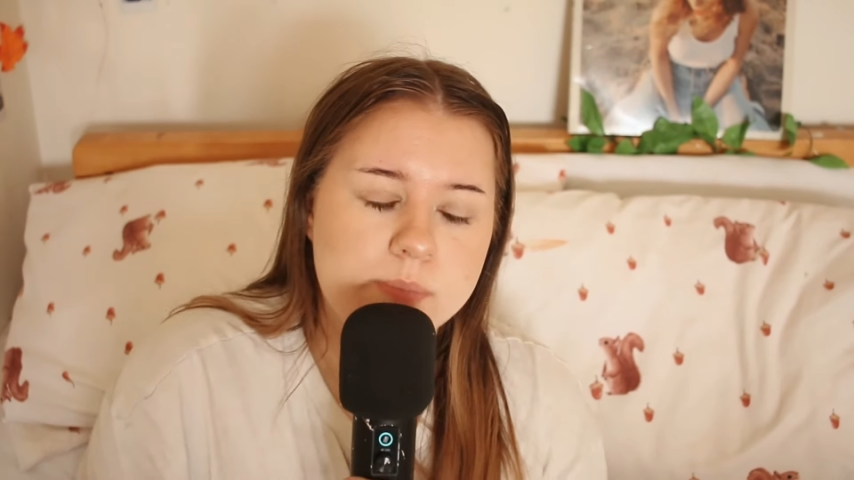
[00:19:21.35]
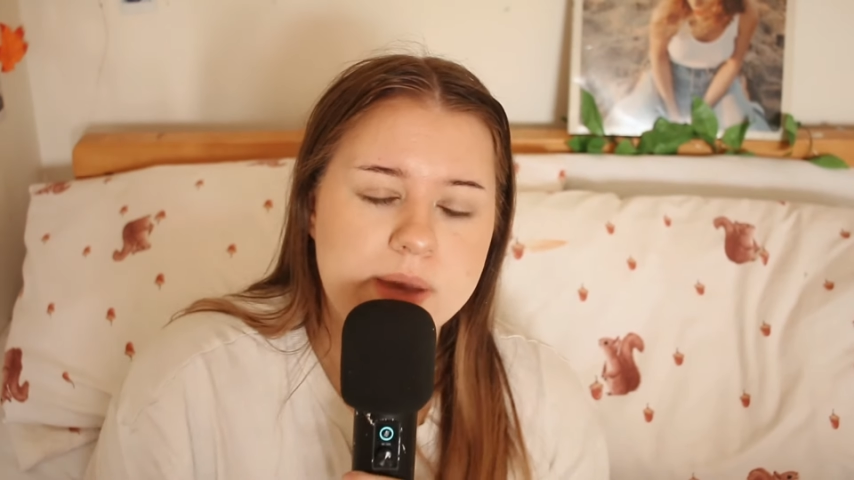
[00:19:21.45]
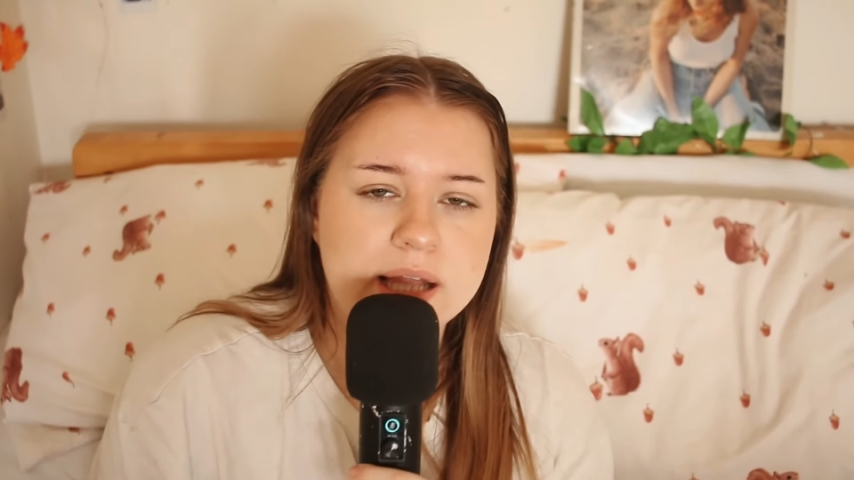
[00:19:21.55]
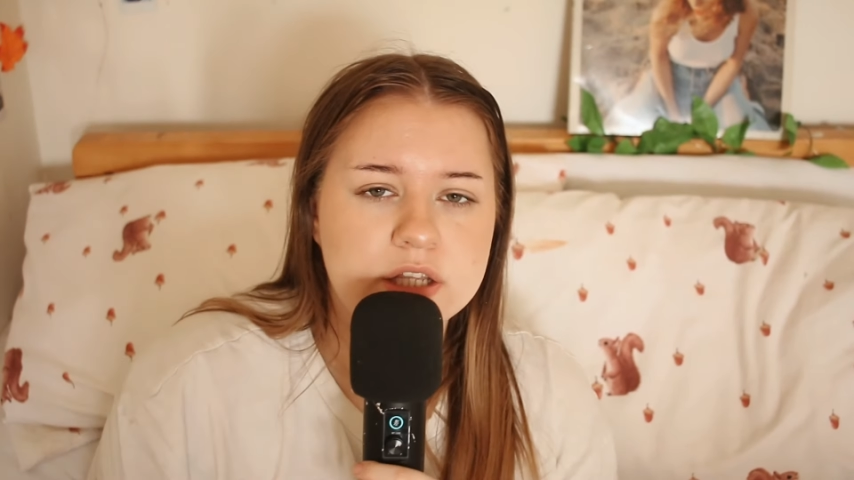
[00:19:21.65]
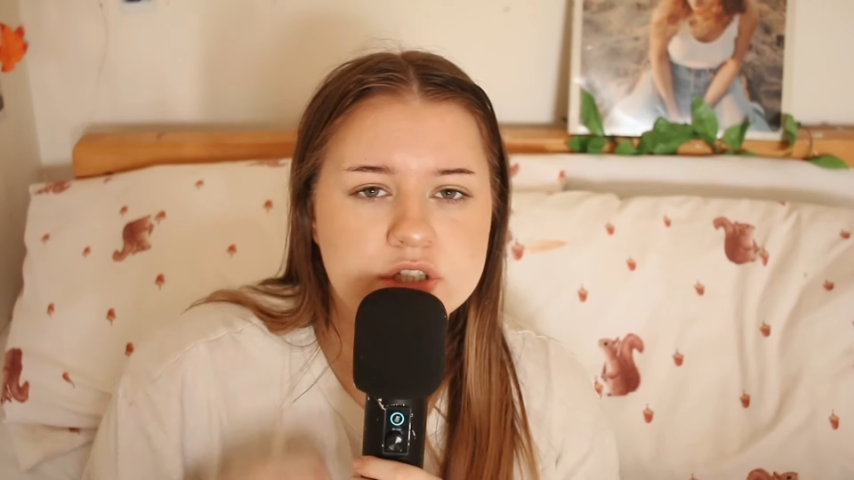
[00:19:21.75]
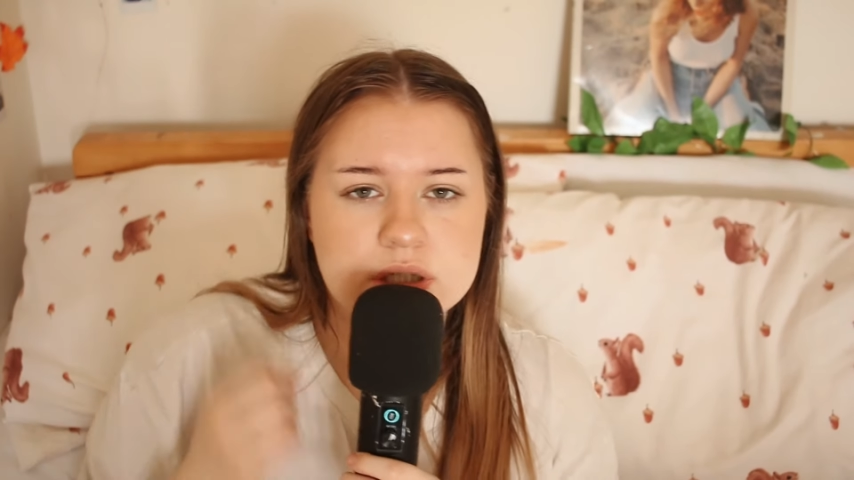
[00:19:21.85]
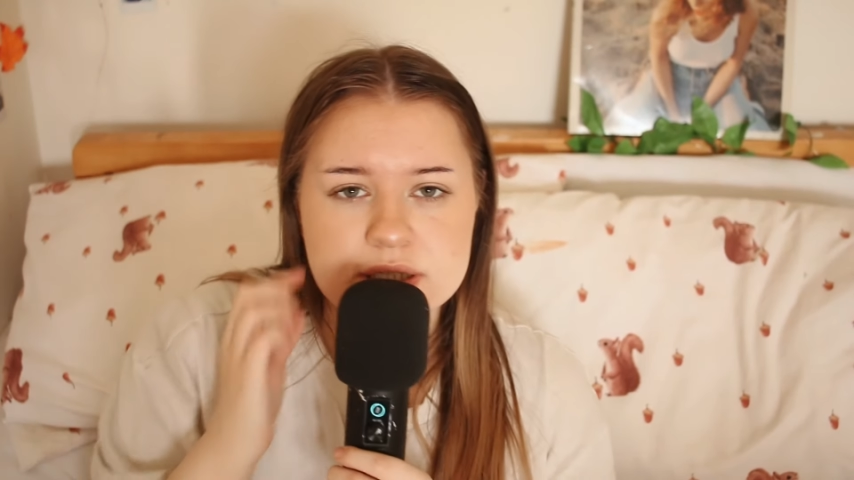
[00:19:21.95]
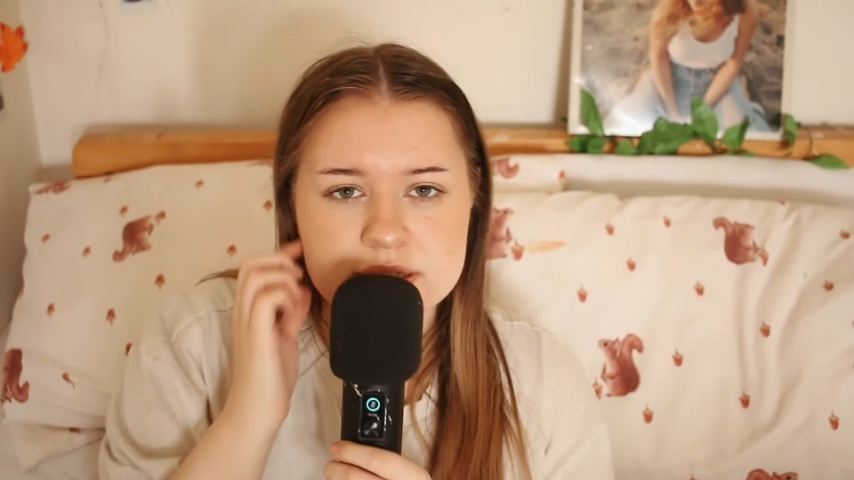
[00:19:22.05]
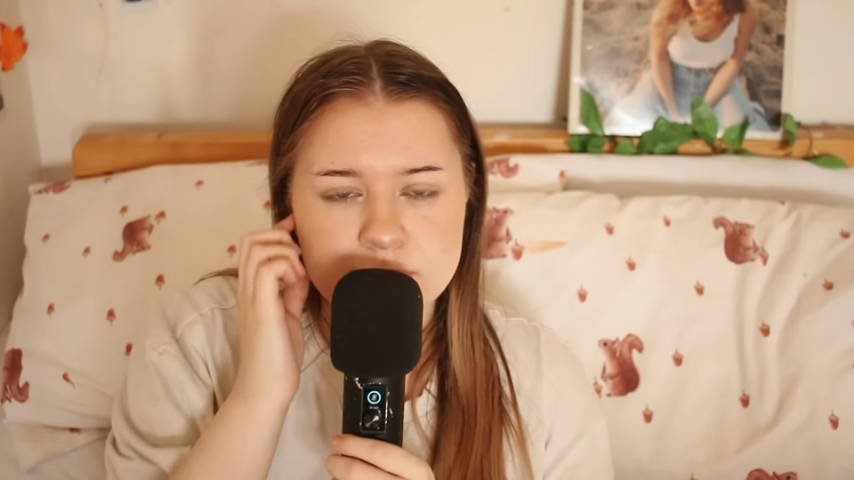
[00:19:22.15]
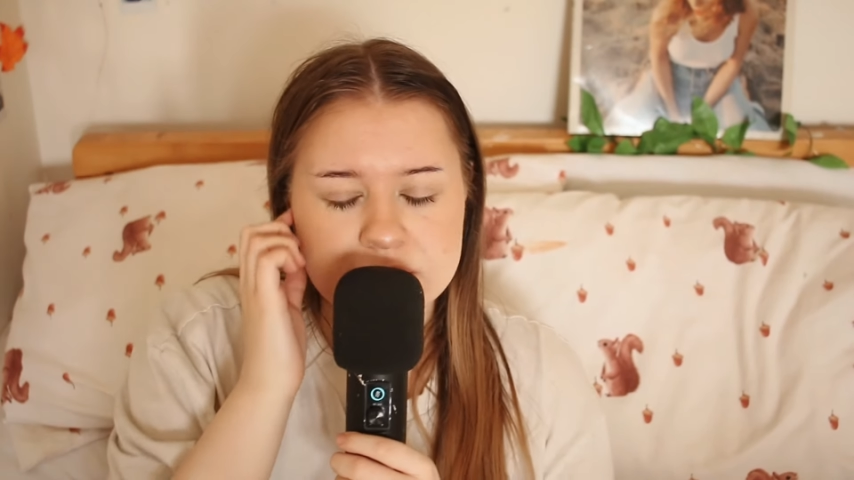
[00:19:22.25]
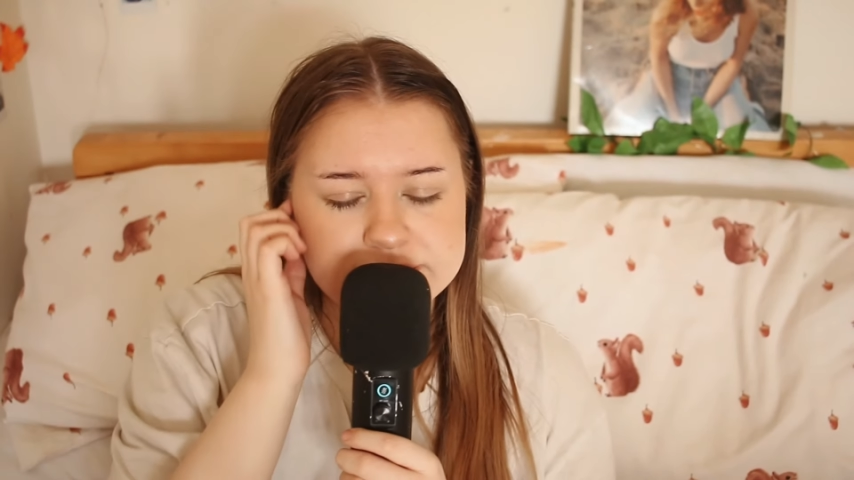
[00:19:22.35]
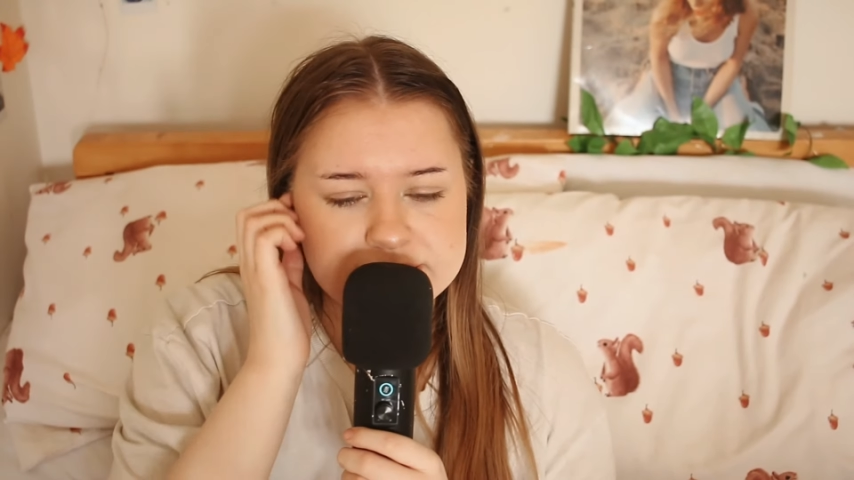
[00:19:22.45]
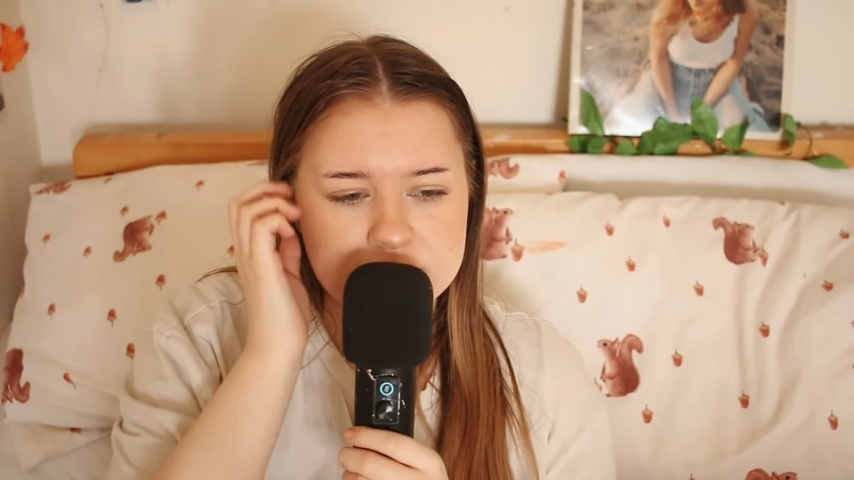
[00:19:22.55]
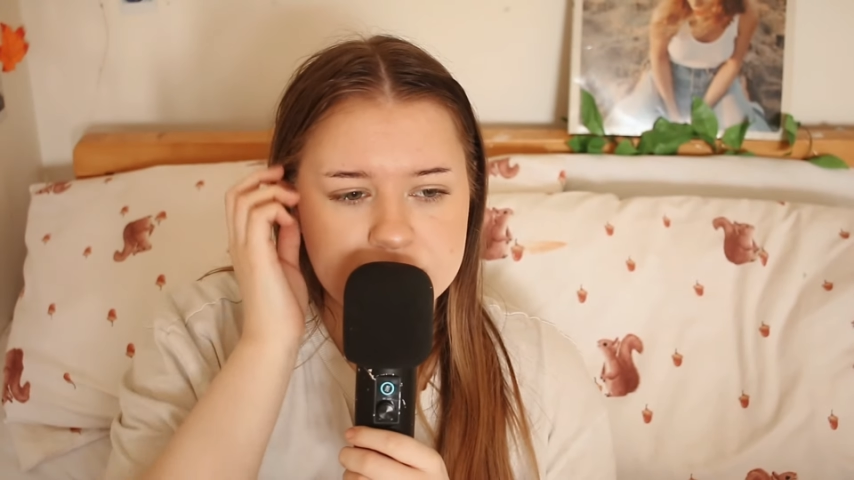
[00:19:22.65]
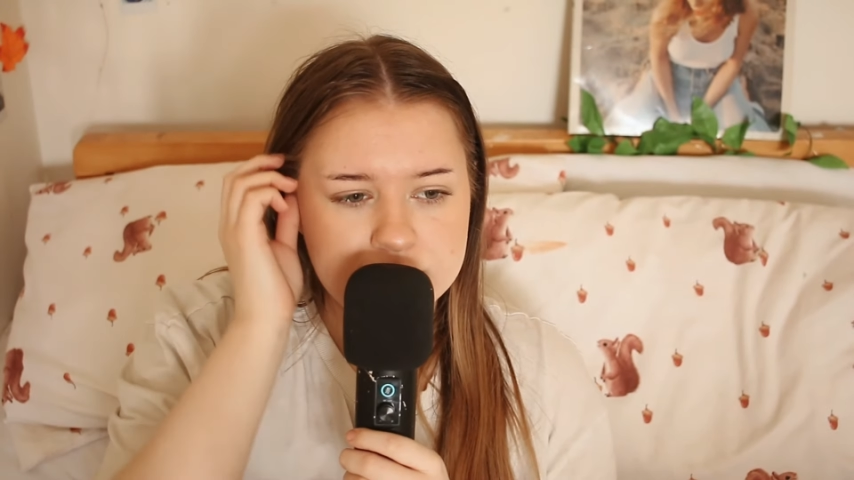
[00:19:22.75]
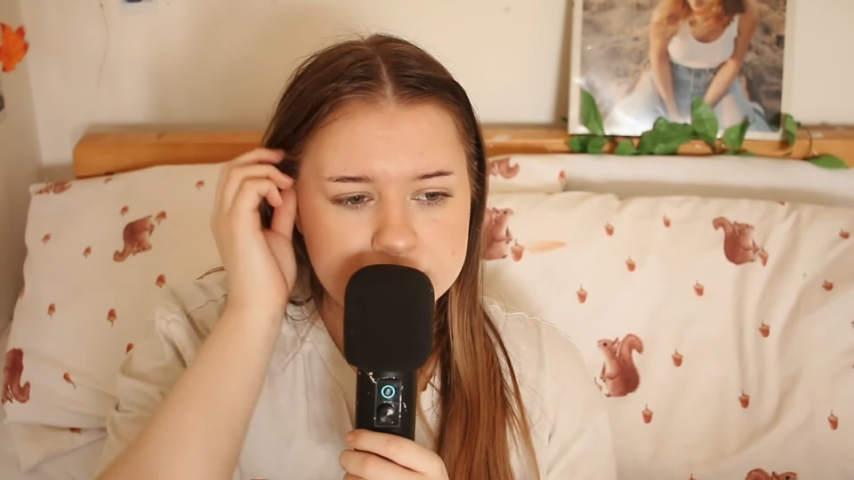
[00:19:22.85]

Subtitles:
Allison to Spencer.